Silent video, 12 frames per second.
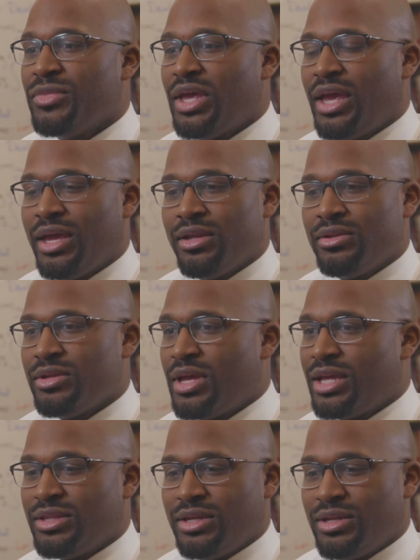And
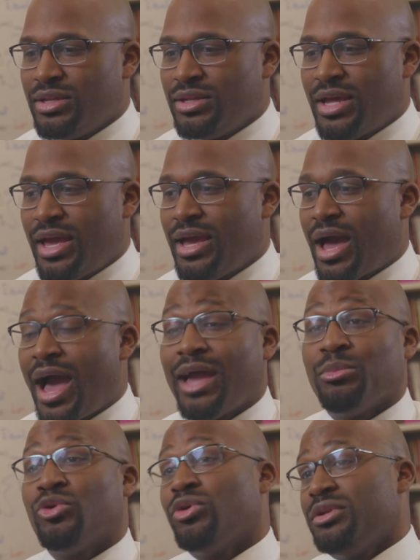at the end of the day,
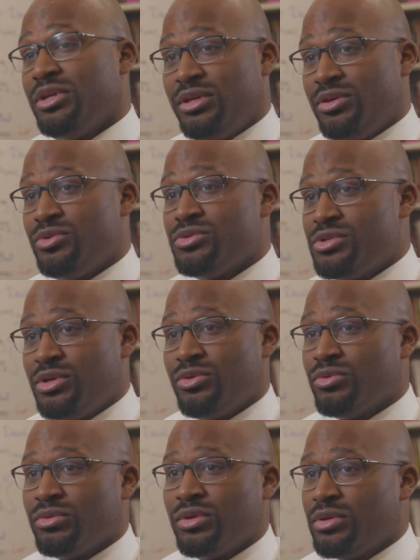I'm going to use you.